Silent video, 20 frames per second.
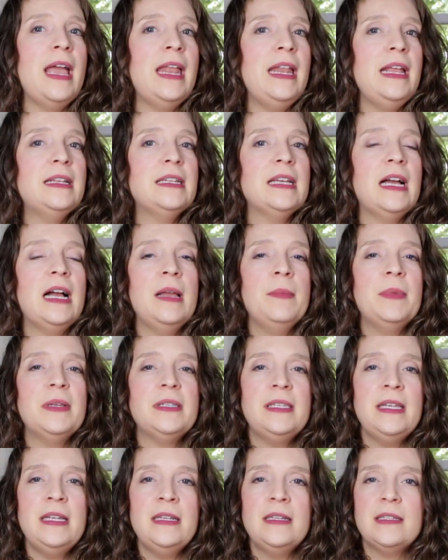anytime a
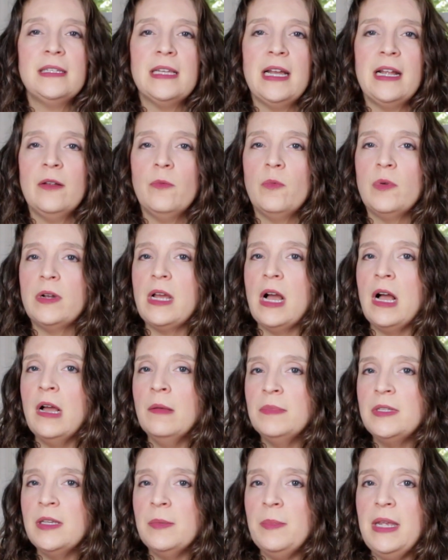scene designer would
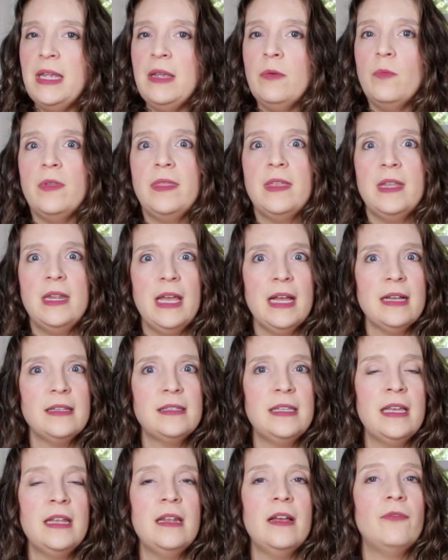come to me with the next
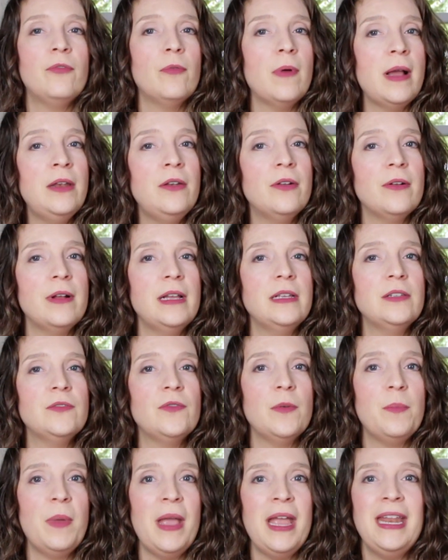set of renderings
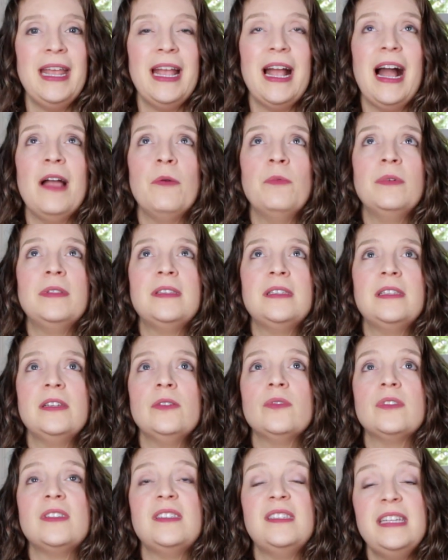for painting, I would
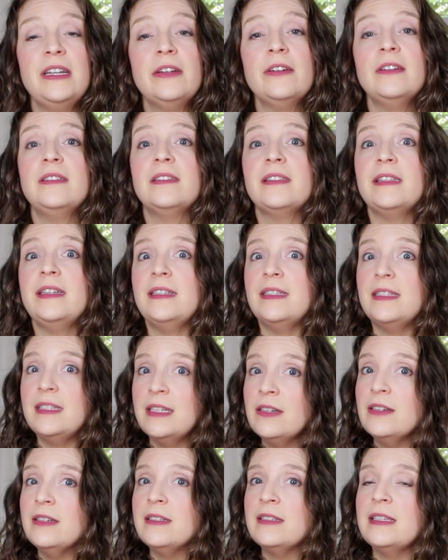still
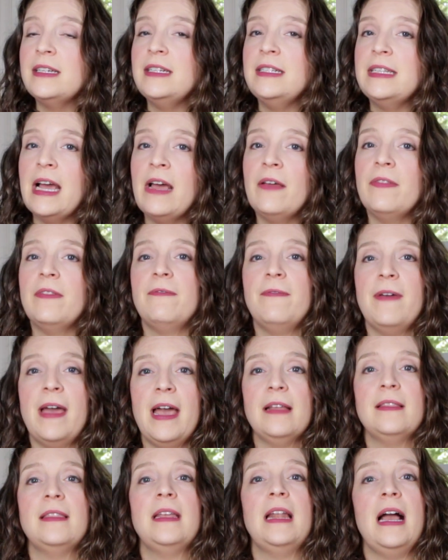seriously doubt the
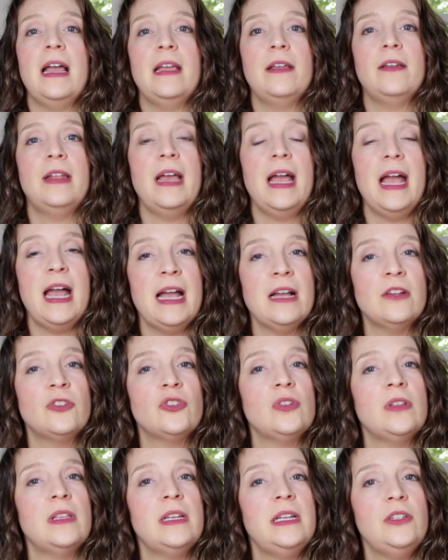fact that I could
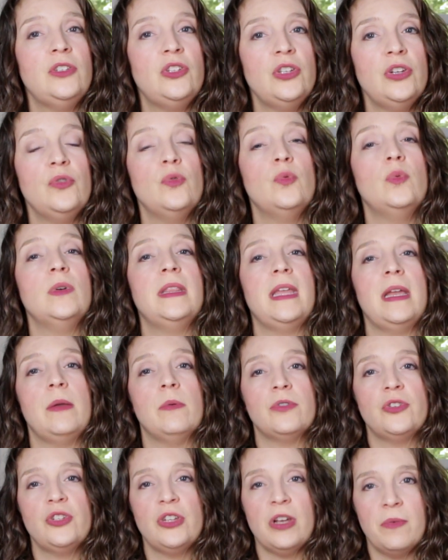actually do what they
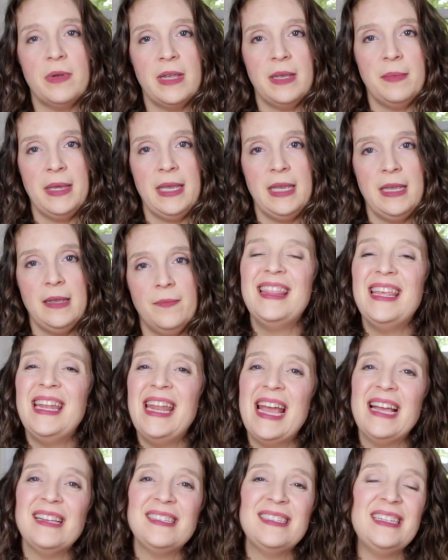were showing me. The
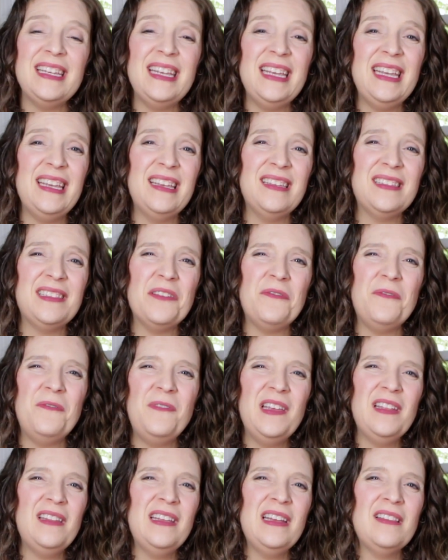next is the
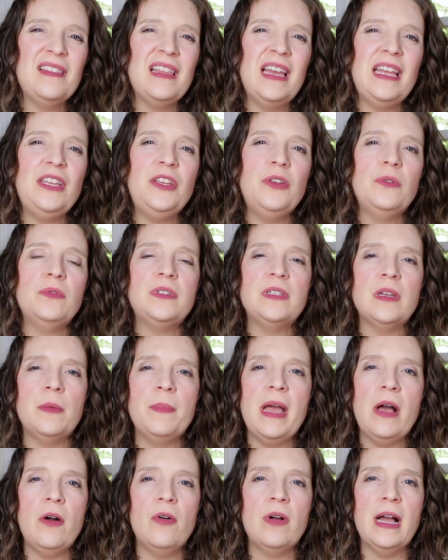feeling like you
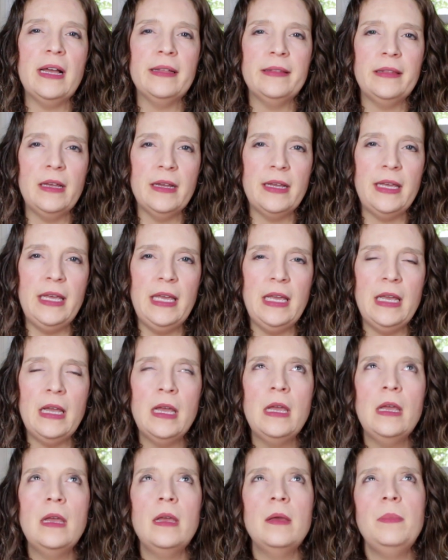somehow got lucky.
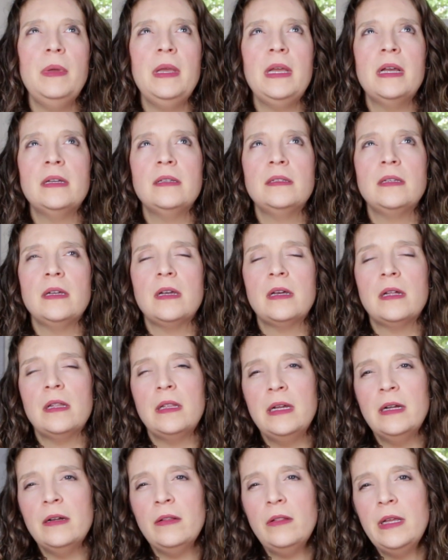Because
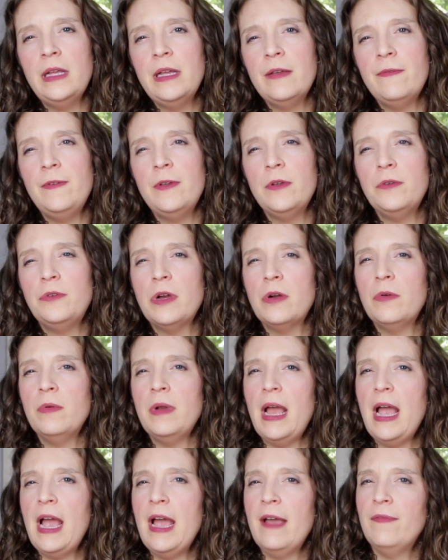clearly if you
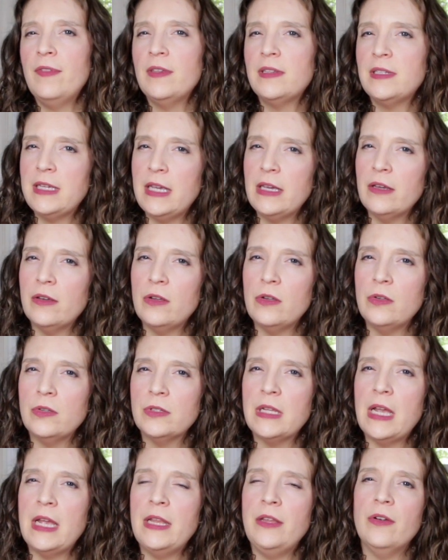don't have the
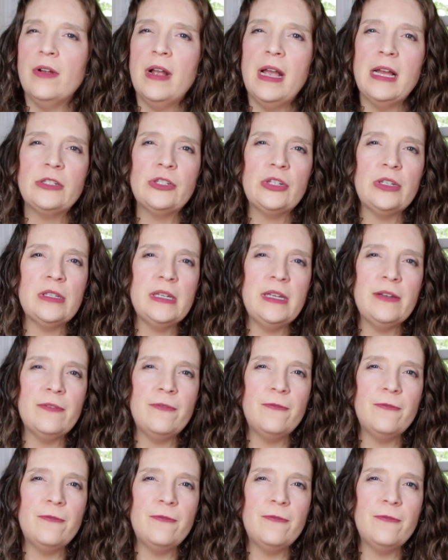skills and you're actually a